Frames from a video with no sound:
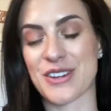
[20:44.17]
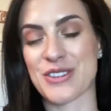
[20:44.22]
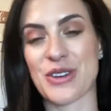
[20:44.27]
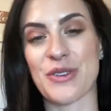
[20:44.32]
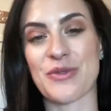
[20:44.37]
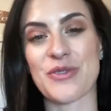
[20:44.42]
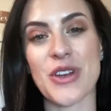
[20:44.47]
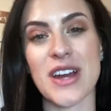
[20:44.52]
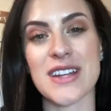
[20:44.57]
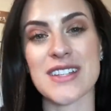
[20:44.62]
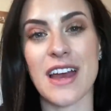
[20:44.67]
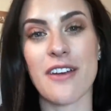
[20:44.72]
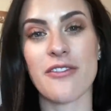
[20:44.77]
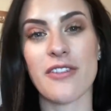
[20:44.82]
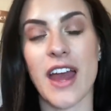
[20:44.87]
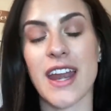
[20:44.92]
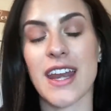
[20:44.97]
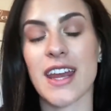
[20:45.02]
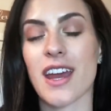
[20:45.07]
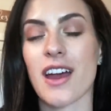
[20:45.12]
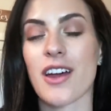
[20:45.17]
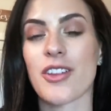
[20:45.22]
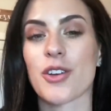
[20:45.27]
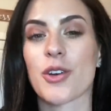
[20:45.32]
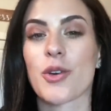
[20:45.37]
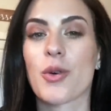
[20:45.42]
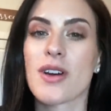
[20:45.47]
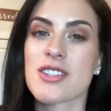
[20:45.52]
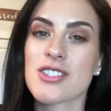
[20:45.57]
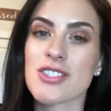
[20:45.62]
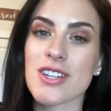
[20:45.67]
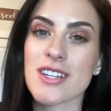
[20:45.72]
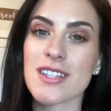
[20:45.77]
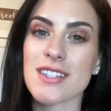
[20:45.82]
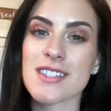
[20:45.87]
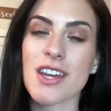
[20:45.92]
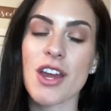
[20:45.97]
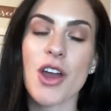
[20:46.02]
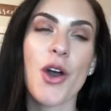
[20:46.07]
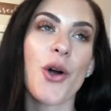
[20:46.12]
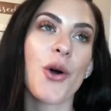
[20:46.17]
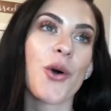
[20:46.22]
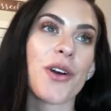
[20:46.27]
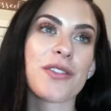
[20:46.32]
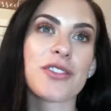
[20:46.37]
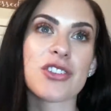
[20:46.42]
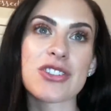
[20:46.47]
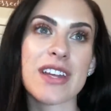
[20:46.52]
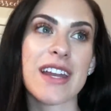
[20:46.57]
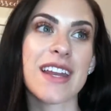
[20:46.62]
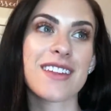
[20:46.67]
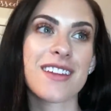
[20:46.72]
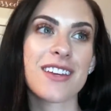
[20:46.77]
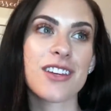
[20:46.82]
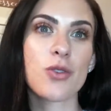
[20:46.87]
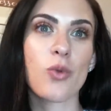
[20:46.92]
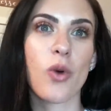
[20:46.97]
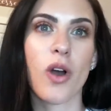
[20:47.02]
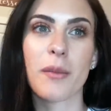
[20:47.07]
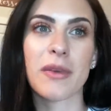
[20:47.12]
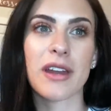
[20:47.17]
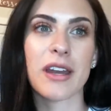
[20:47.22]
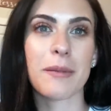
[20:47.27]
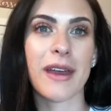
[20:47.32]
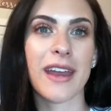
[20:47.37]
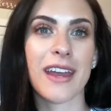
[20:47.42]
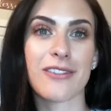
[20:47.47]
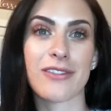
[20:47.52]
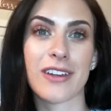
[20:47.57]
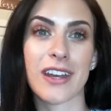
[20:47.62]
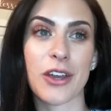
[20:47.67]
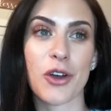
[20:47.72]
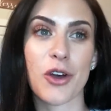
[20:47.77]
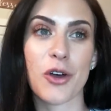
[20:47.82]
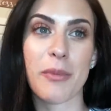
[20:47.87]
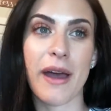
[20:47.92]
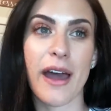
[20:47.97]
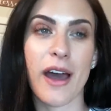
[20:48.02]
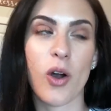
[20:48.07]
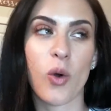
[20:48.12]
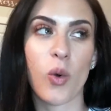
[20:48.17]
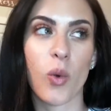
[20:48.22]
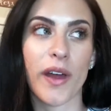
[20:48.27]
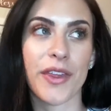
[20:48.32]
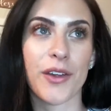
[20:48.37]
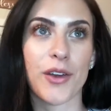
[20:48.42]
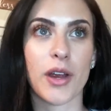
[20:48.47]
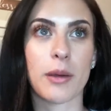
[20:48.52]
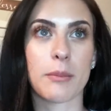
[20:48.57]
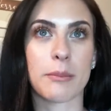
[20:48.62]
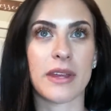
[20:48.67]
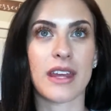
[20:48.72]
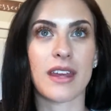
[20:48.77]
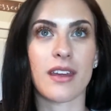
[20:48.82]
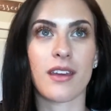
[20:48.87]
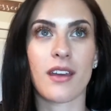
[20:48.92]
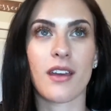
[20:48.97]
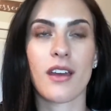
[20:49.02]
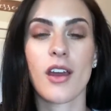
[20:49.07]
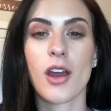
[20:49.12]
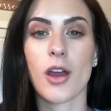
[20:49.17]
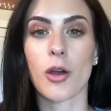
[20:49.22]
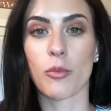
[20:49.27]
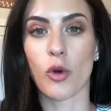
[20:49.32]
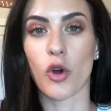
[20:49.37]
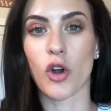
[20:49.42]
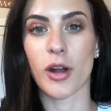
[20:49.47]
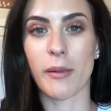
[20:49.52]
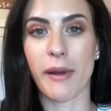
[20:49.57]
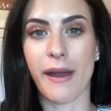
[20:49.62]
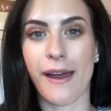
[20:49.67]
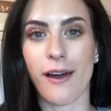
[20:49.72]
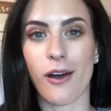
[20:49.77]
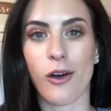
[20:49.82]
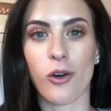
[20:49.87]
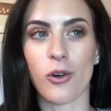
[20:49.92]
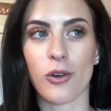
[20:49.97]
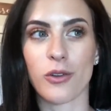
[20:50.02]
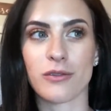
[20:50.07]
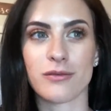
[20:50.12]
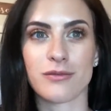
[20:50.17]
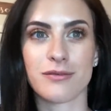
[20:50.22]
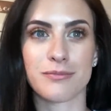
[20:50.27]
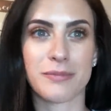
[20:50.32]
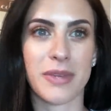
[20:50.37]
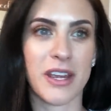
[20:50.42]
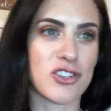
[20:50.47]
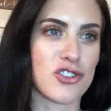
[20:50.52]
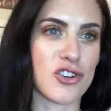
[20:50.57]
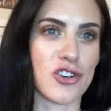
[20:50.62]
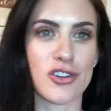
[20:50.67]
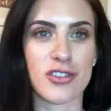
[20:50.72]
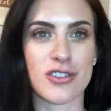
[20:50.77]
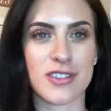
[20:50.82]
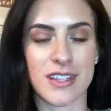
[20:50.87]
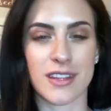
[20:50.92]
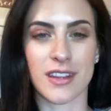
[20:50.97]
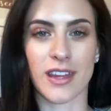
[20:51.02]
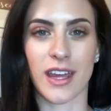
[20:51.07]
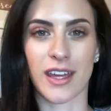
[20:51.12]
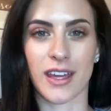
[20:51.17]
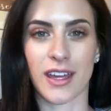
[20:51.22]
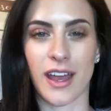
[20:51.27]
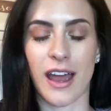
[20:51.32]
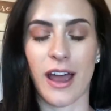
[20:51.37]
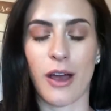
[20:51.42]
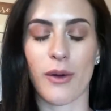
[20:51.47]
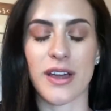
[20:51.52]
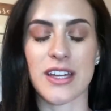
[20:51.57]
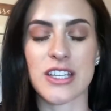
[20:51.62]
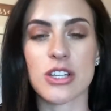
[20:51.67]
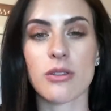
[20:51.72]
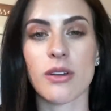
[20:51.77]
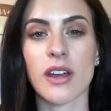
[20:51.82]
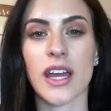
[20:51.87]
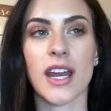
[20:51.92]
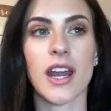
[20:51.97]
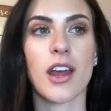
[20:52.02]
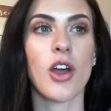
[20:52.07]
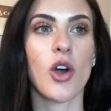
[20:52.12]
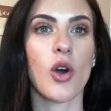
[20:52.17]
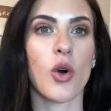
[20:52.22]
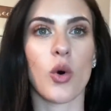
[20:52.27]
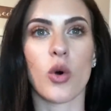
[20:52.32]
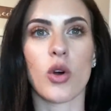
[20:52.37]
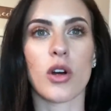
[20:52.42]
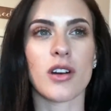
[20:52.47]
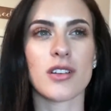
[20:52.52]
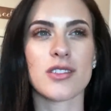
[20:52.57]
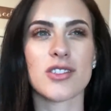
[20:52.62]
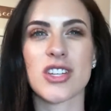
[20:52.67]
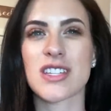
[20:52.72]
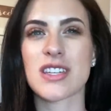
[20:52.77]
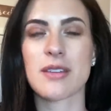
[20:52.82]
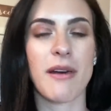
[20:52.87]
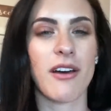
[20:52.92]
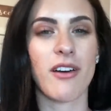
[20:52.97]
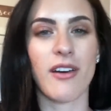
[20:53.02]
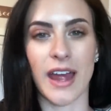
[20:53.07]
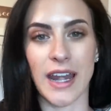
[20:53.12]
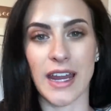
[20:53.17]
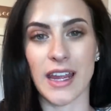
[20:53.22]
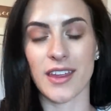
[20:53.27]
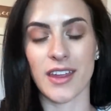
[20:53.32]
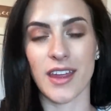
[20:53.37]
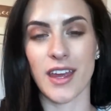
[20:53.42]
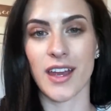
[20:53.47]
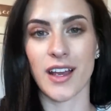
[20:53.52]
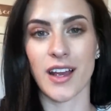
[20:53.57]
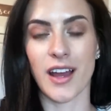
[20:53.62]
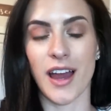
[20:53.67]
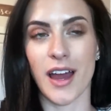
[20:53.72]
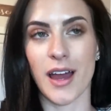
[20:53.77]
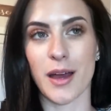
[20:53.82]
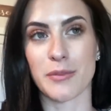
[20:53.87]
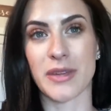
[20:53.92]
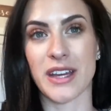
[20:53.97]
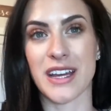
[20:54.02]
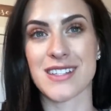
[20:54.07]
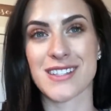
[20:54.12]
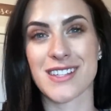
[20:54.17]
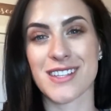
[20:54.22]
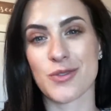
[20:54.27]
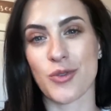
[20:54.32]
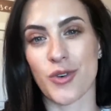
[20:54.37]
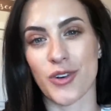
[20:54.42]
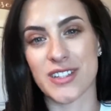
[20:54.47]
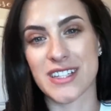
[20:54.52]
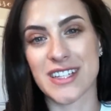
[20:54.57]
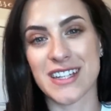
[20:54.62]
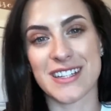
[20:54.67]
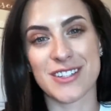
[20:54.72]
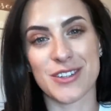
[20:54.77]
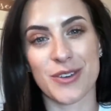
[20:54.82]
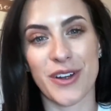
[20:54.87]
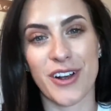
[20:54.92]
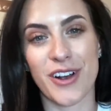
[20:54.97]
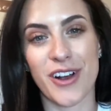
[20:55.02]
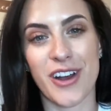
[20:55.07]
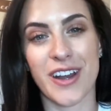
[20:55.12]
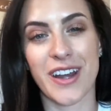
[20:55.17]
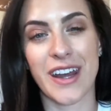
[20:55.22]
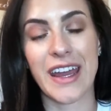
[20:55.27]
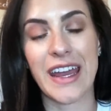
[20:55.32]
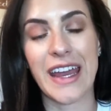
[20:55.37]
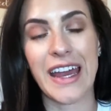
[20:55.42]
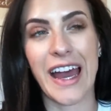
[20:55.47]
So if you guys have any other questions or if there's anything you want me to make a video about, whether it be more about pictures and like how I do it or just about anything um, because this quarantine is going on.